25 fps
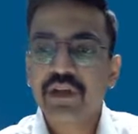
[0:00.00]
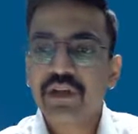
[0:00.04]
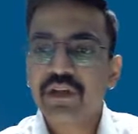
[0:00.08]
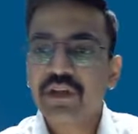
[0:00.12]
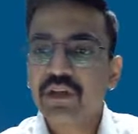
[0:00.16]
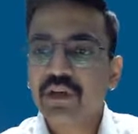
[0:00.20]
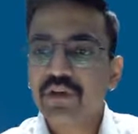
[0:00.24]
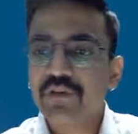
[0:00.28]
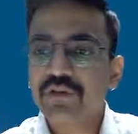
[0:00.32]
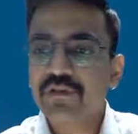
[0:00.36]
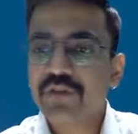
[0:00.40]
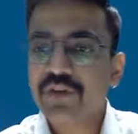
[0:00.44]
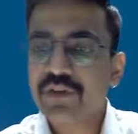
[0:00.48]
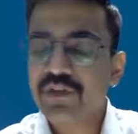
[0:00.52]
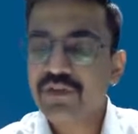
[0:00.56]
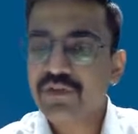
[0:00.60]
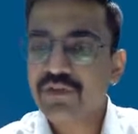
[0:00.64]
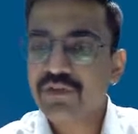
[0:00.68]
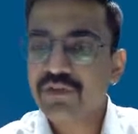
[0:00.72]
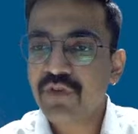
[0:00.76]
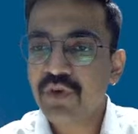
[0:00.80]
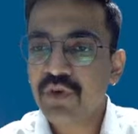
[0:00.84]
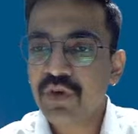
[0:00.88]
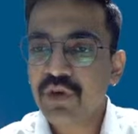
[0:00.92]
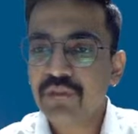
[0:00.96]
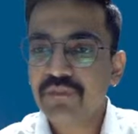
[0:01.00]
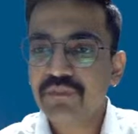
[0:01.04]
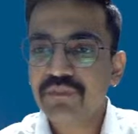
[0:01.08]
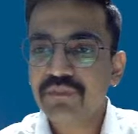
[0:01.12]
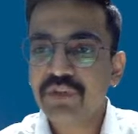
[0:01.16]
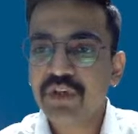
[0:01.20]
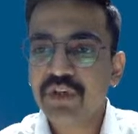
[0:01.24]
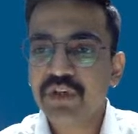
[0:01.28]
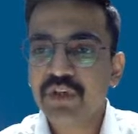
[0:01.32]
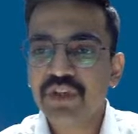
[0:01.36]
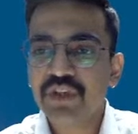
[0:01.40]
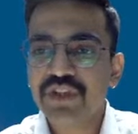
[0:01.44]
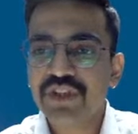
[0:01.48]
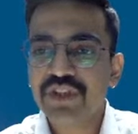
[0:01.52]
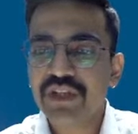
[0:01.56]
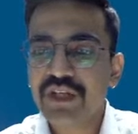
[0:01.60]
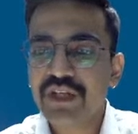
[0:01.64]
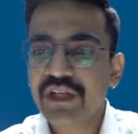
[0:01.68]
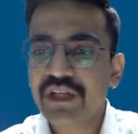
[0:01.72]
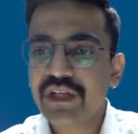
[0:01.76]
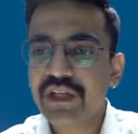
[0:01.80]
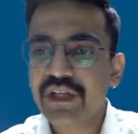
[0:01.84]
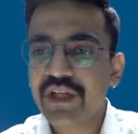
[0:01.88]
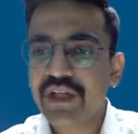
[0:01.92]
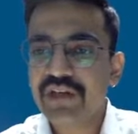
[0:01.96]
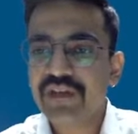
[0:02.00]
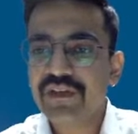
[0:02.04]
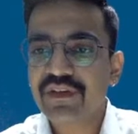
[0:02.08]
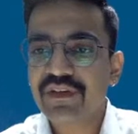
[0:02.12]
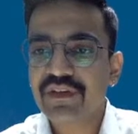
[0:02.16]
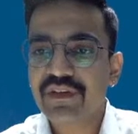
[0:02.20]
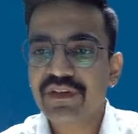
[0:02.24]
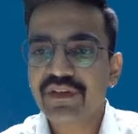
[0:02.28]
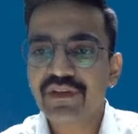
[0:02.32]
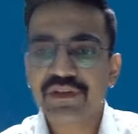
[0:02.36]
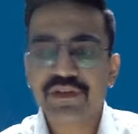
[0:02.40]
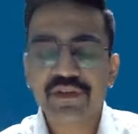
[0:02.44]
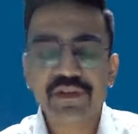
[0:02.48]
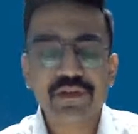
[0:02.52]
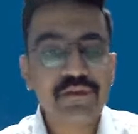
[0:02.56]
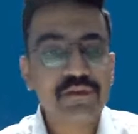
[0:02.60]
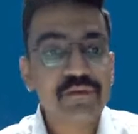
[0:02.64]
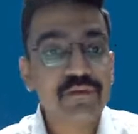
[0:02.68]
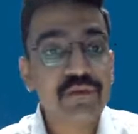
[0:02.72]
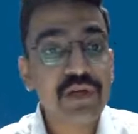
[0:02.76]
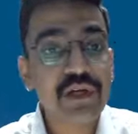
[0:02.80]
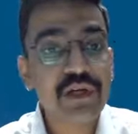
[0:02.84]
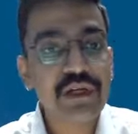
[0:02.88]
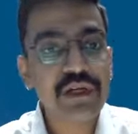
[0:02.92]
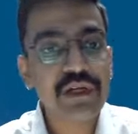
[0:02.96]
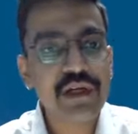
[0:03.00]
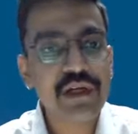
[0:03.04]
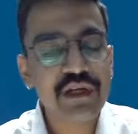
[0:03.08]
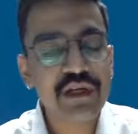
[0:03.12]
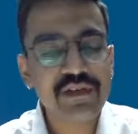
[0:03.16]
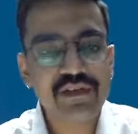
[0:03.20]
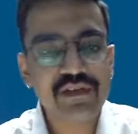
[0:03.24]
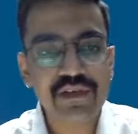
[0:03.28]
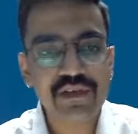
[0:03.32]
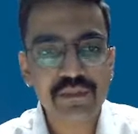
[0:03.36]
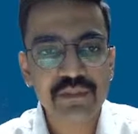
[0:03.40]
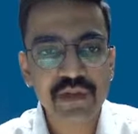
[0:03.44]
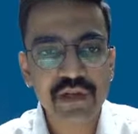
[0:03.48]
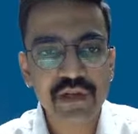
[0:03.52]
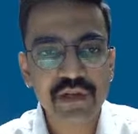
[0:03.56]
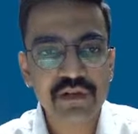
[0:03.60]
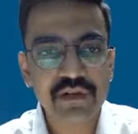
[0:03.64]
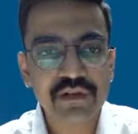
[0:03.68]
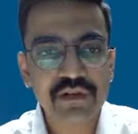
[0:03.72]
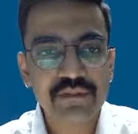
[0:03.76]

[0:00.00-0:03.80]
Now, first of all, the question that arises is, what is demand?